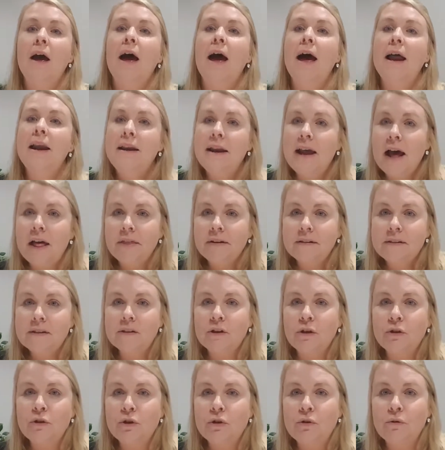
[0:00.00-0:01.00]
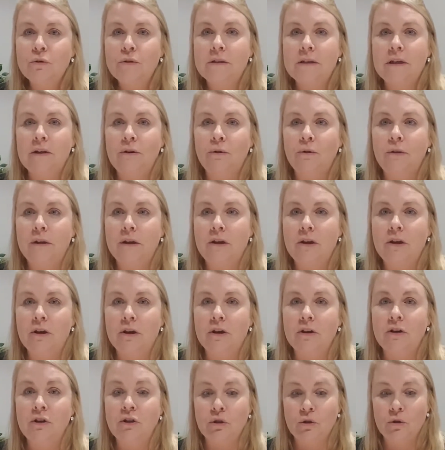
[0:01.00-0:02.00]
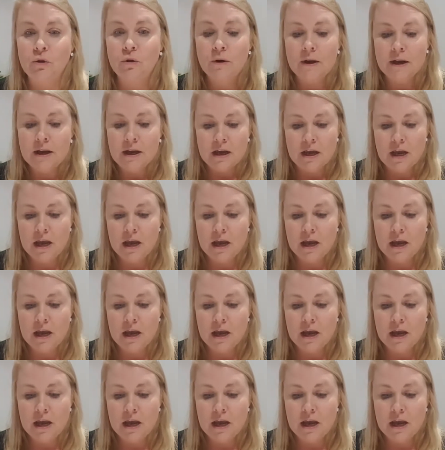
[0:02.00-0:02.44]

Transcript: Another social skill that you can do,